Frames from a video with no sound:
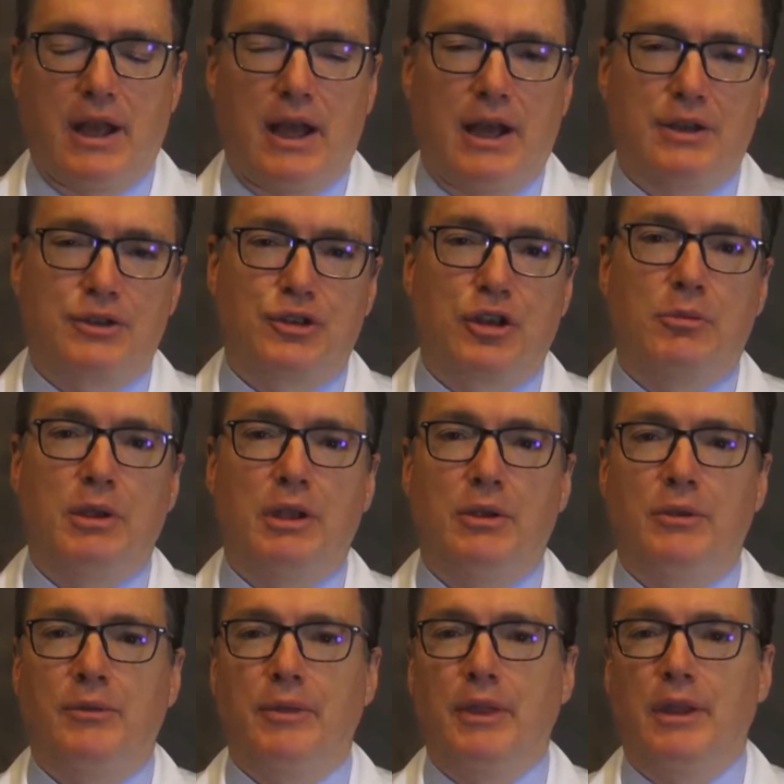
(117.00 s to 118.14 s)
should be,
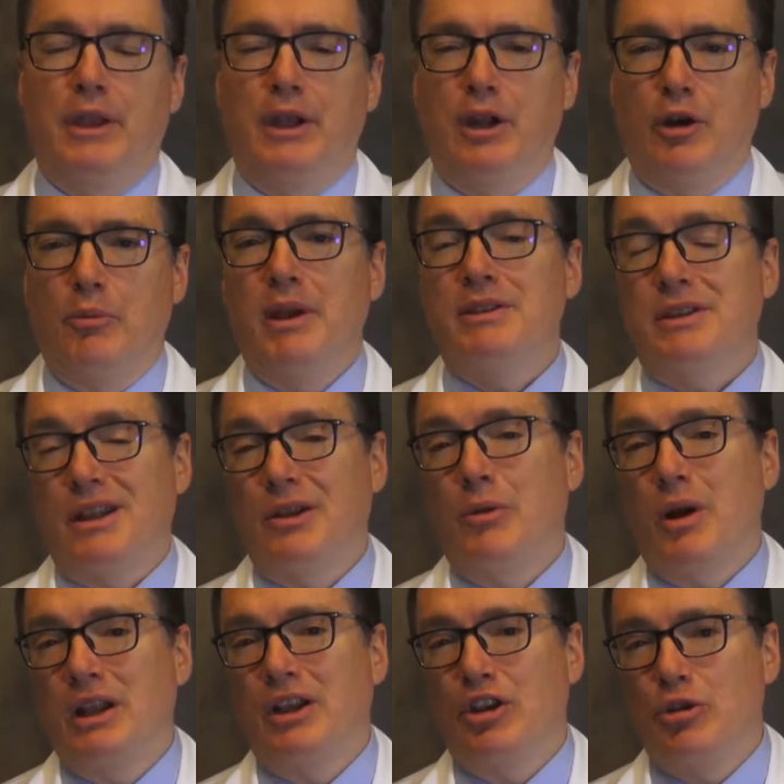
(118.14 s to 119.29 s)
basically
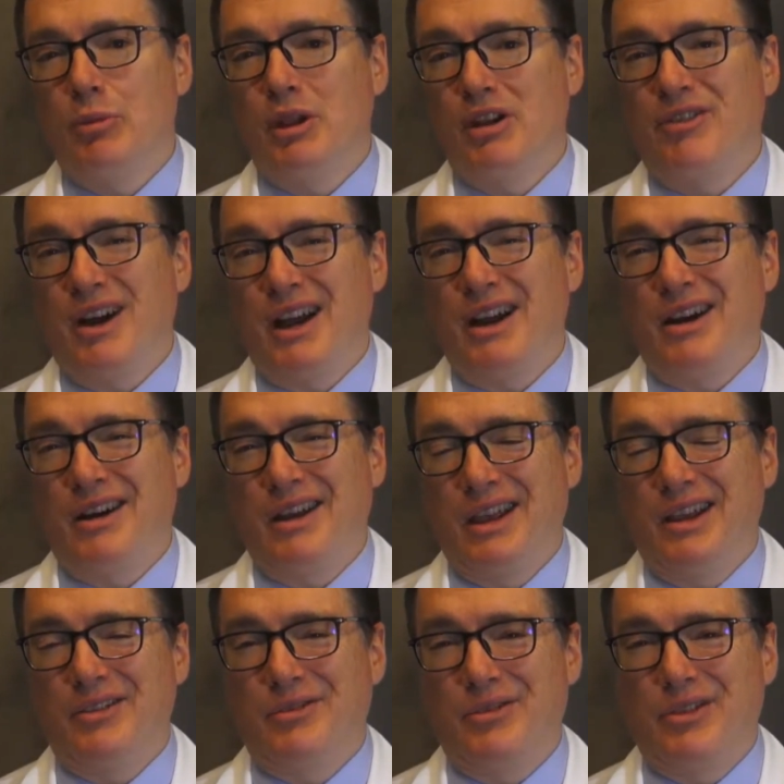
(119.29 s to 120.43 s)
running a humidifier
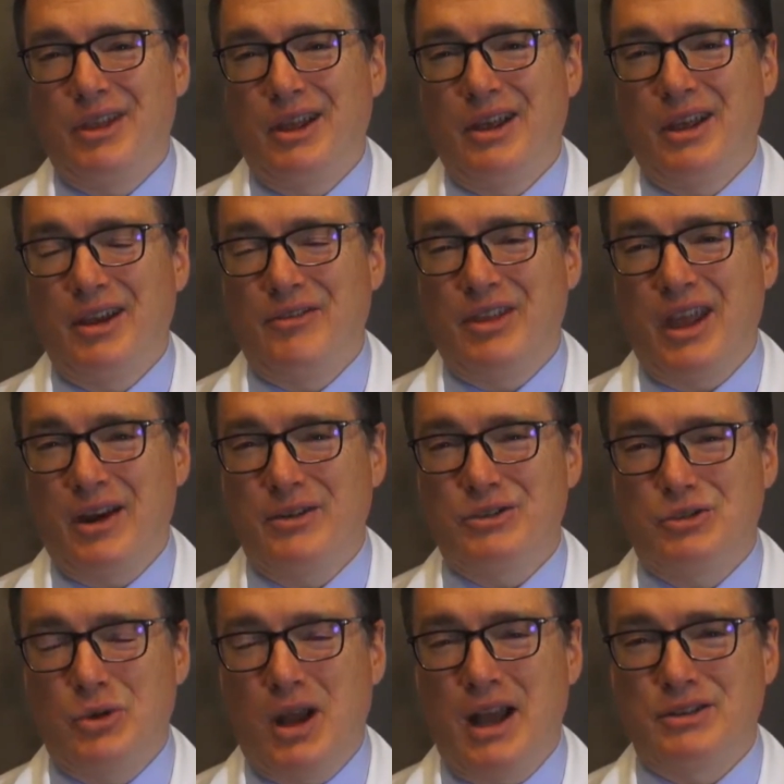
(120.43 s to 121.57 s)
if the air is
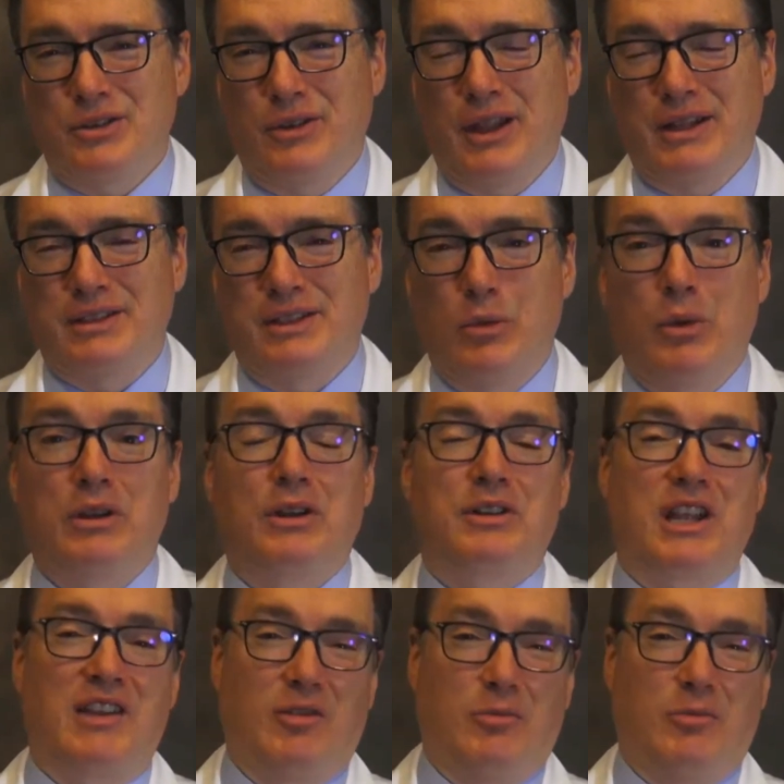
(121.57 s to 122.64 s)
dry. So that's the winter time in